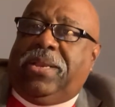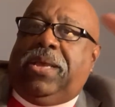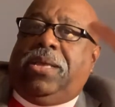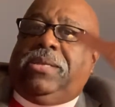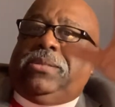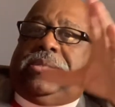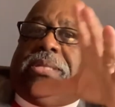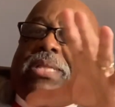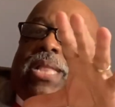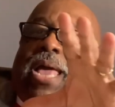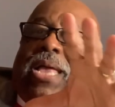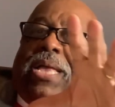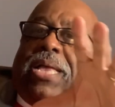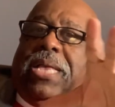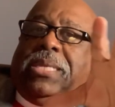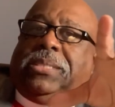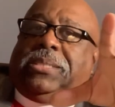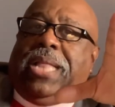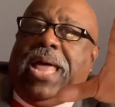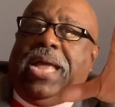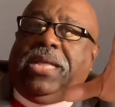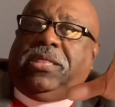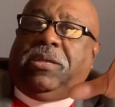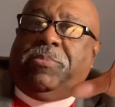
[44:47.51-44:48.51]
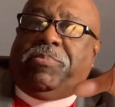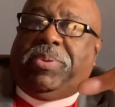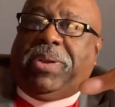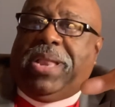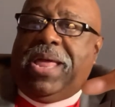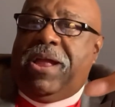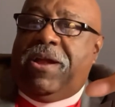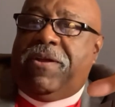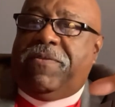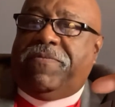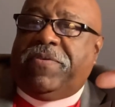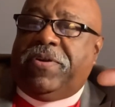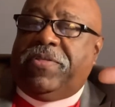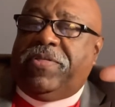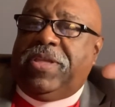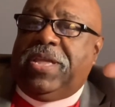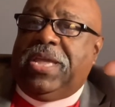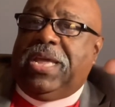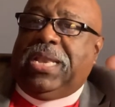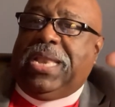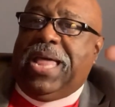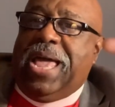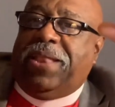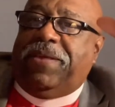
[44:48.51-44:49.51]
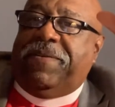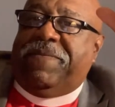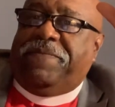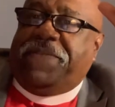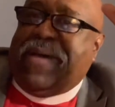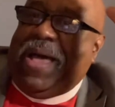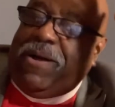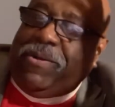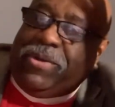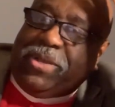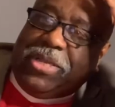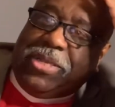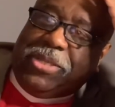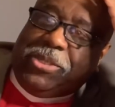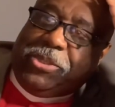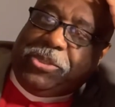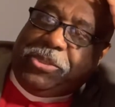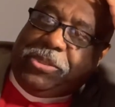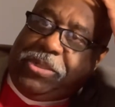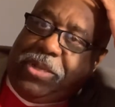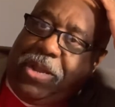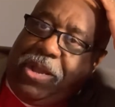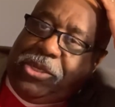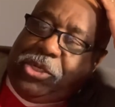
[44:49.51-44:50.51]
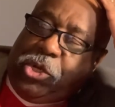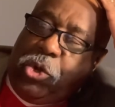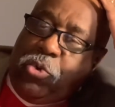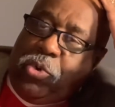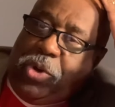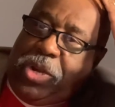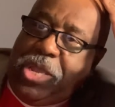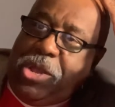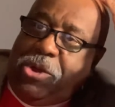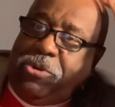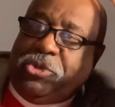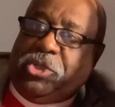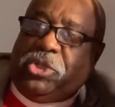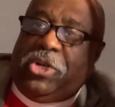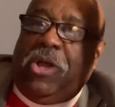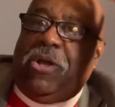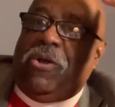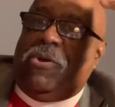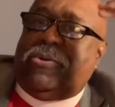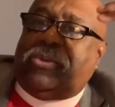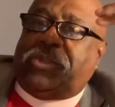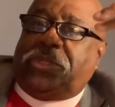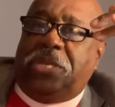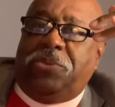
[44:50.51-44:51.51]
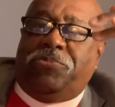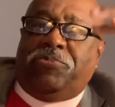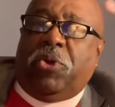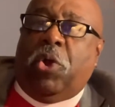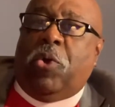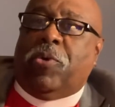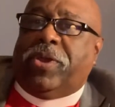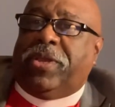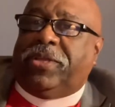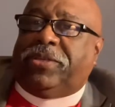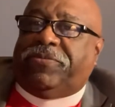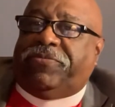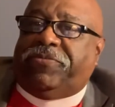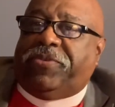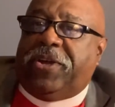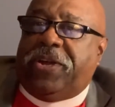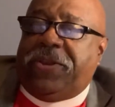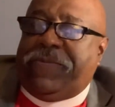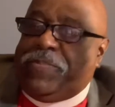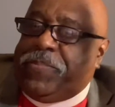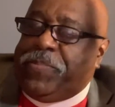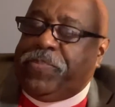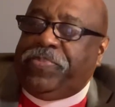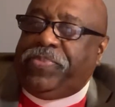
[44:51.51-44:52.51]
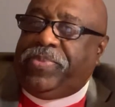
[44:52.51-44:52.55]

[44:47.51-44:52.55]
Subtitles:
It's like the player for the Atlanta Falcons, Julio Jones. He broke his foot.